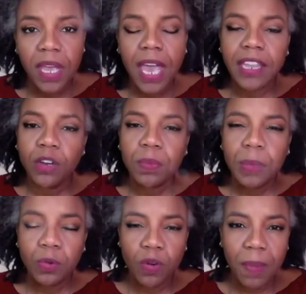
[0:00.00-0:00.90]
And there are
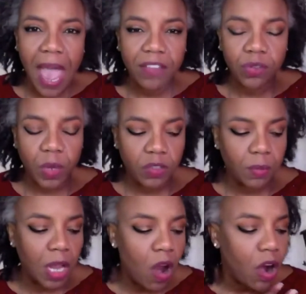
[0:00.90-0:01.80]
people who have passed away. So
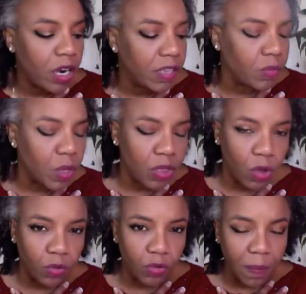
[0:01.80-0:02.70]
my heart is with
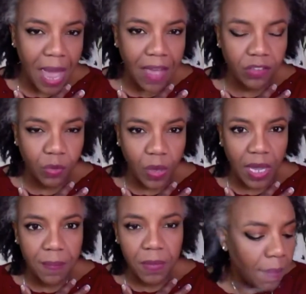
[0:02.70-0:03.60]
those who have passed away.